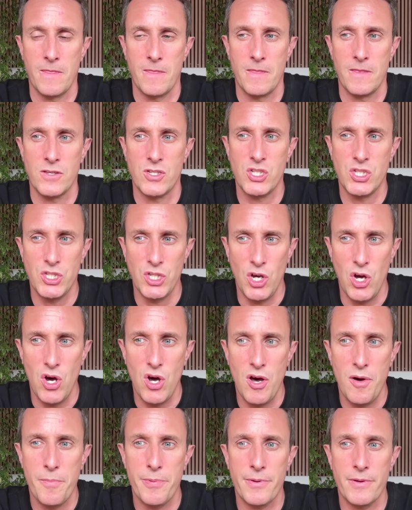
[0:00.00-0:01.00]

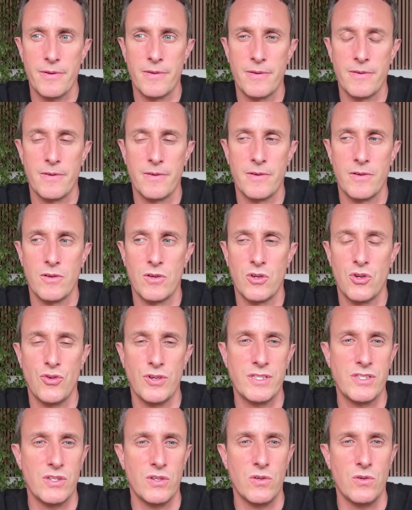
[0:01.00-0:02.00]
sharp,
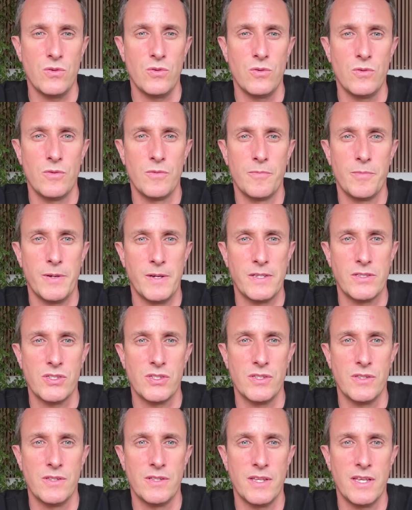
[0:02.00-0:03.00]
critical
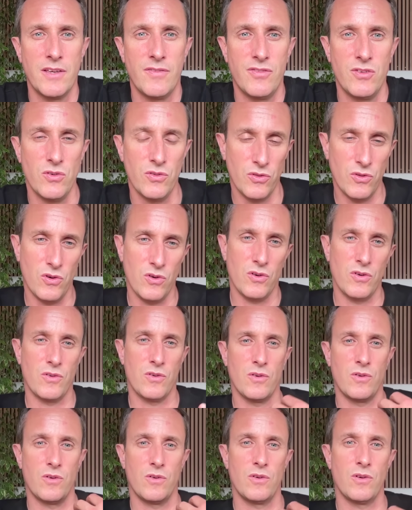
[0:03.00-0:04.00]
person, if you're not
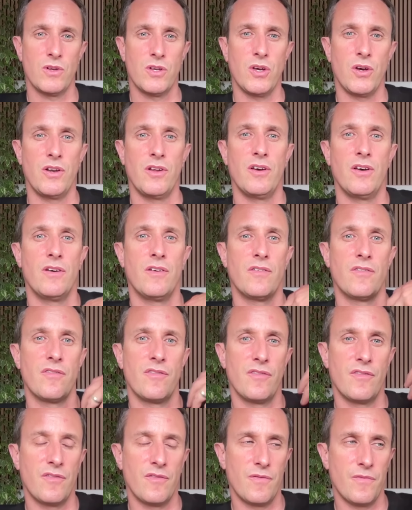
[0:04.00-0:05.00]
going to
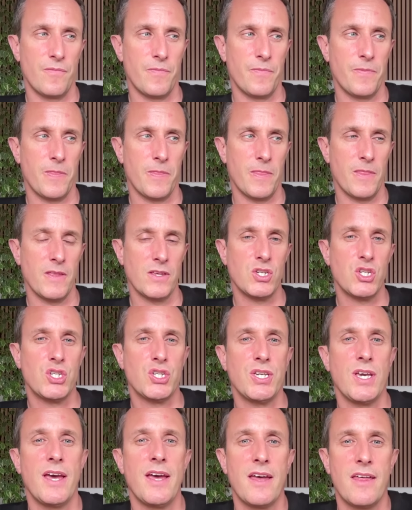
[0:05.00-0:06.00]

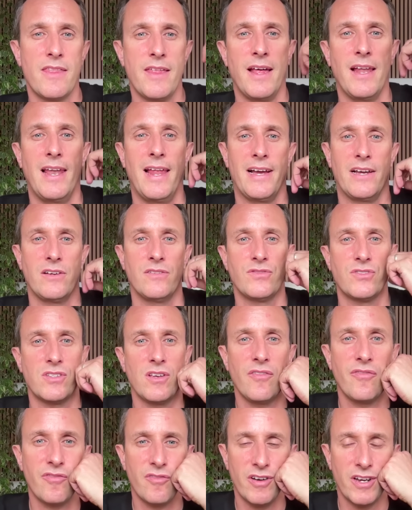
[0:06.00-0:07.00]
share that lack of
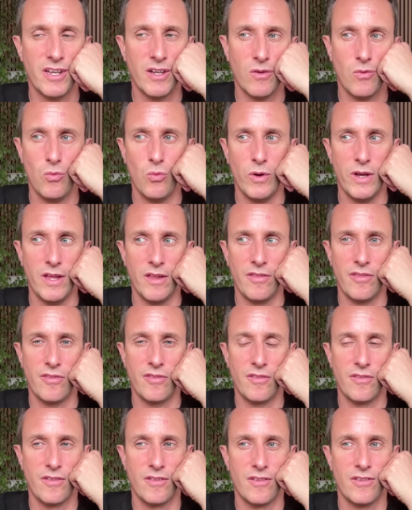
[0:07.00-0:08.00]
suffering with
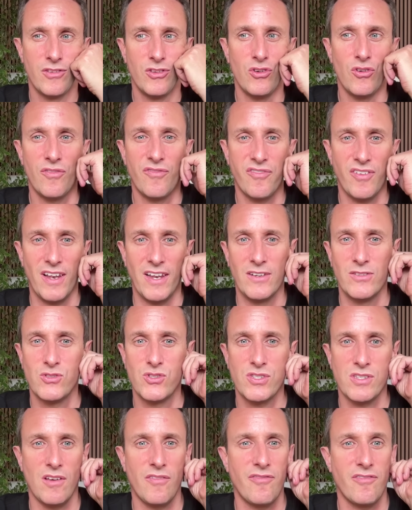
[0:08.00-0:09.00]
your fellow
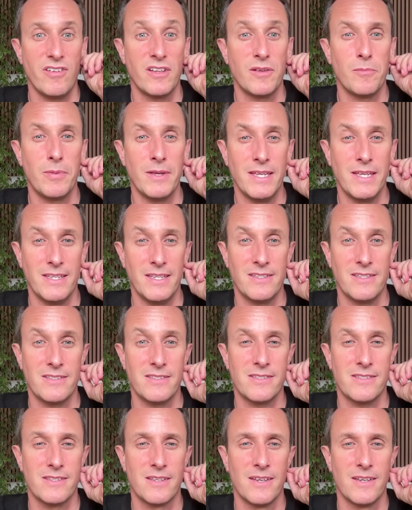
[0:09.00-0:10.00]
suffering
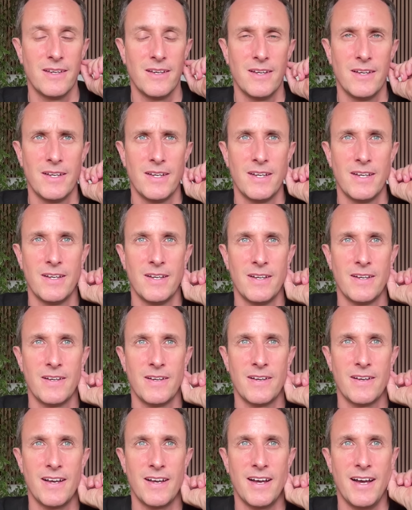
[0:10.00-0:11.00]
beings?
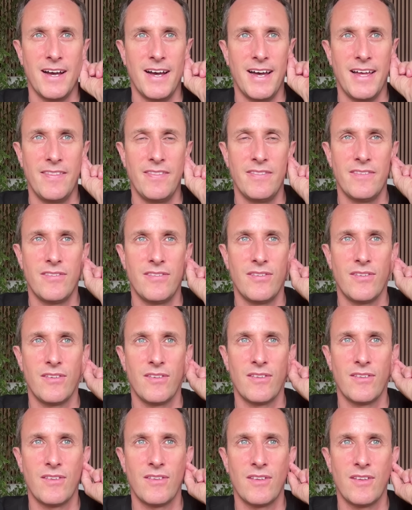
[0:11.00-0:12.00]
And
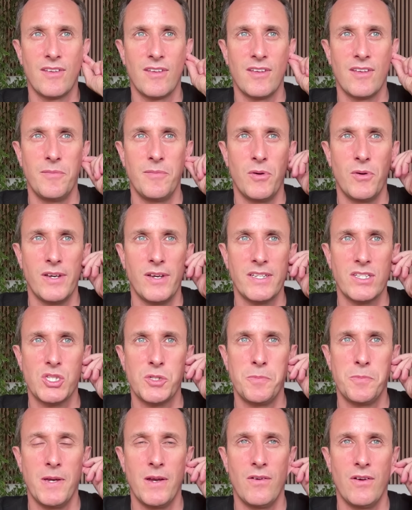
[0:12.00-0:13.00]
in my
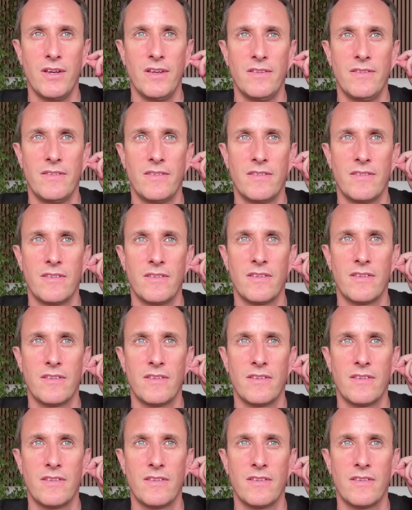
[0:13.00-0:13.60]
experience,